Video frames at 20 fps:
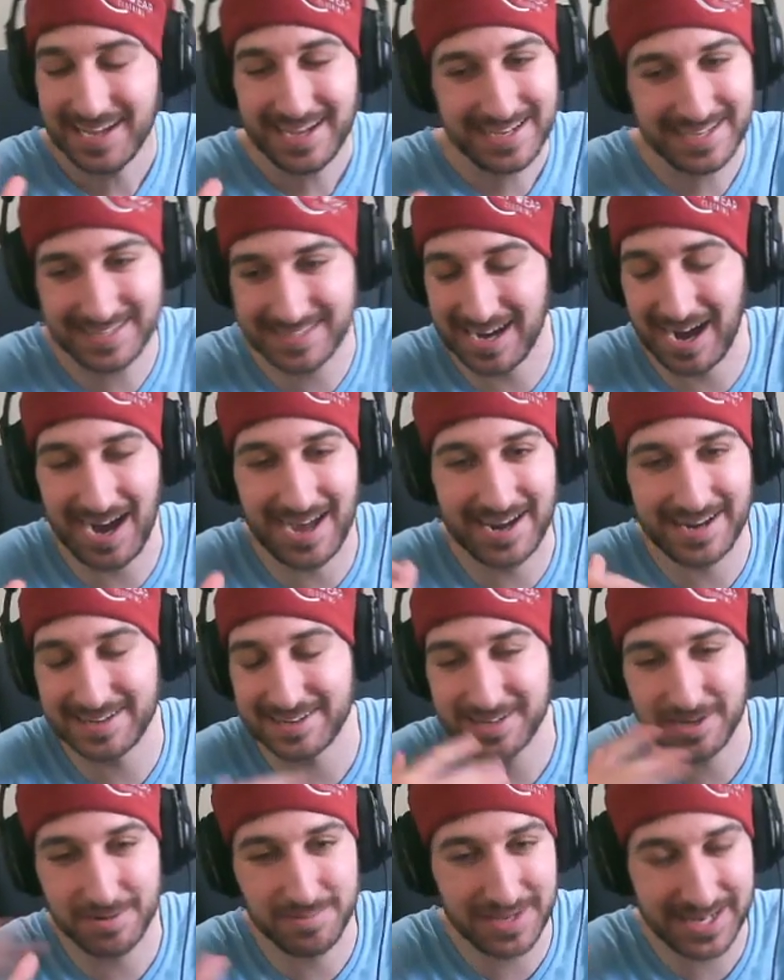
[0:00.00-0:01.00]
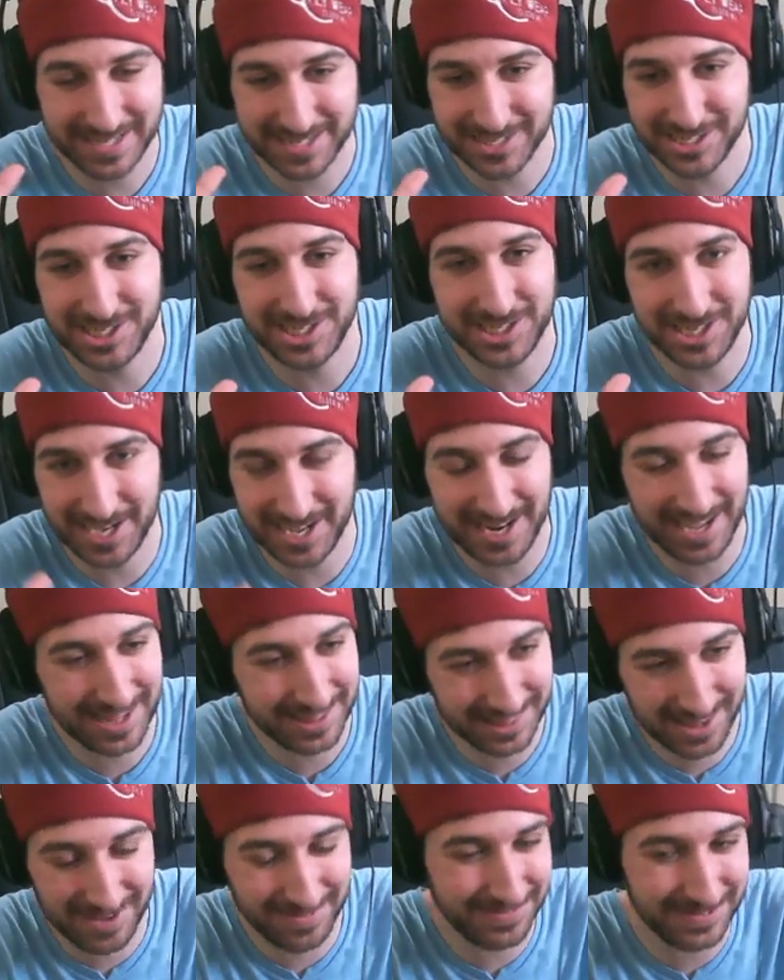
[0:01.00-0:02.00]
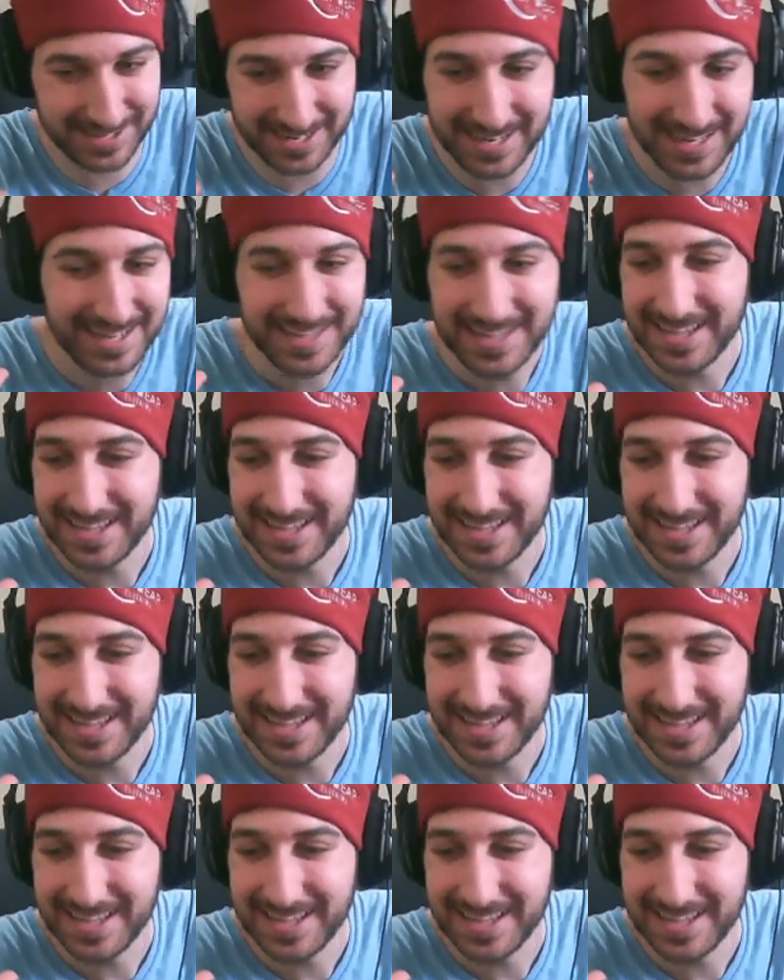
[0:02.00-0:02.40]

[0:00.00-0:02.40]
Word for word: He got it. Comedic as shit. I love it.